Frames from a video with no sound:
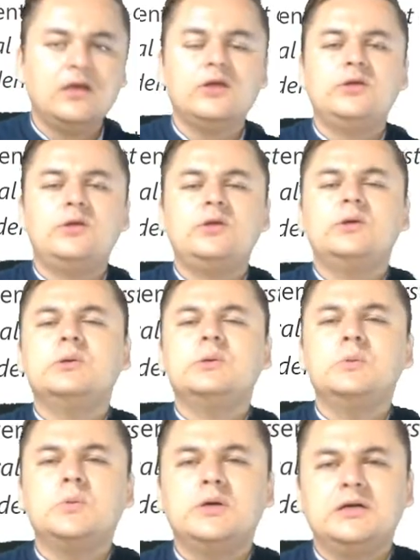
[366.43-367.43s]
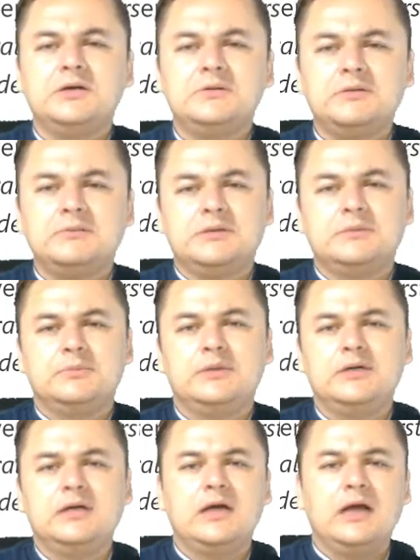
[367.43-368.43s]
You want to
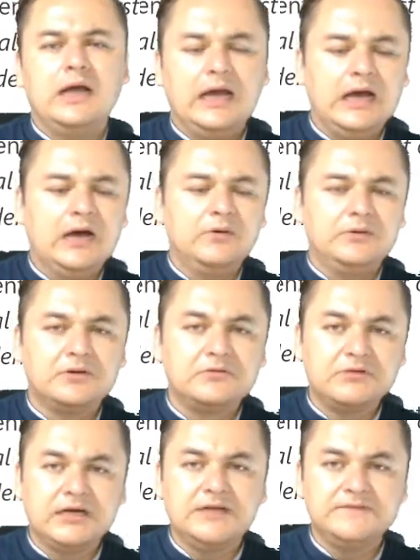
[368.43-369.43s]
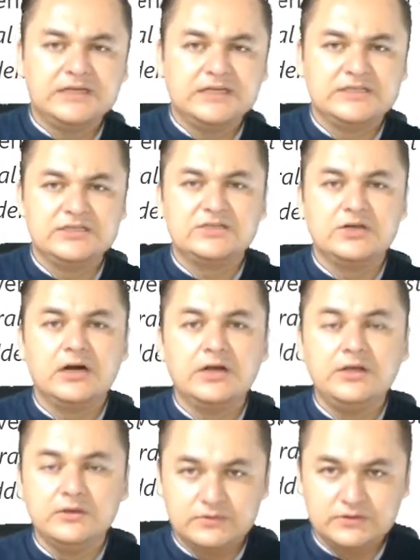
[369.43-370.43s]
remember how narrative tenses are
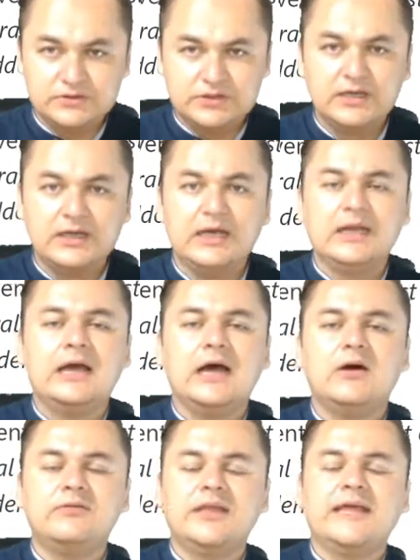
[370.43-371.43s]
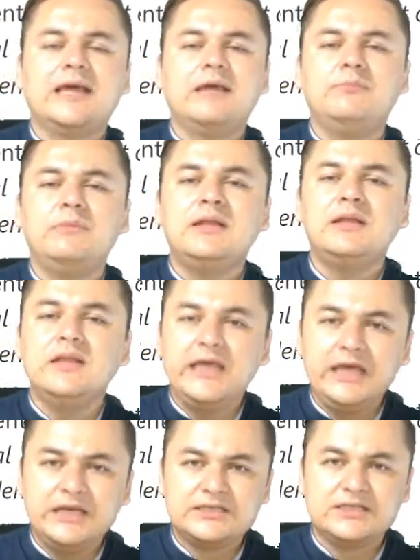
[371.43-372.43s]
used and how they can be
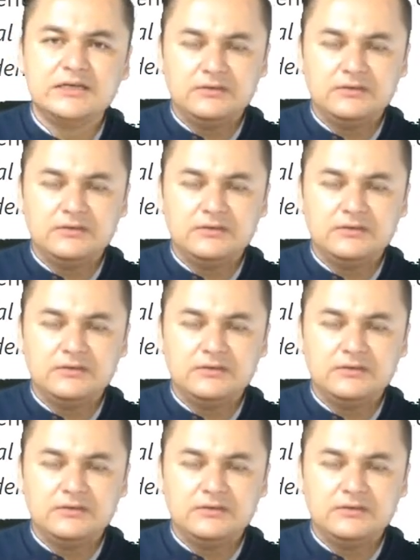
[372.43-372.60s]
linked